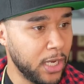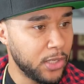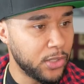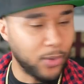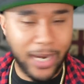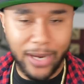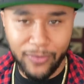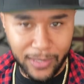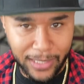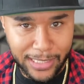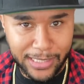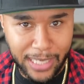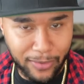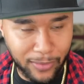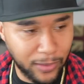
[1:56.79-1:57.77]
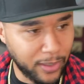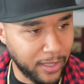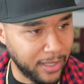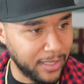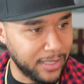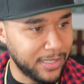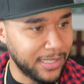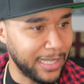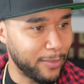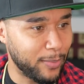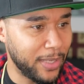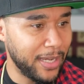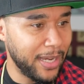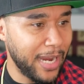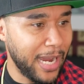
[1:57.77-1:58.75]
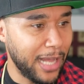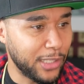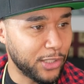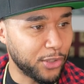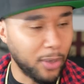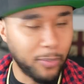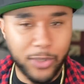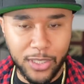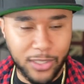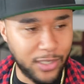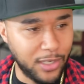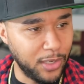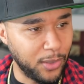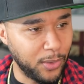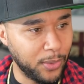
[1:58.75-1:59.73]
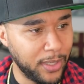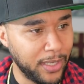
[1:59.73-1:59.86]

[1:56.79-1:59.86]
So let's have a look at this. I'll stop teasing you.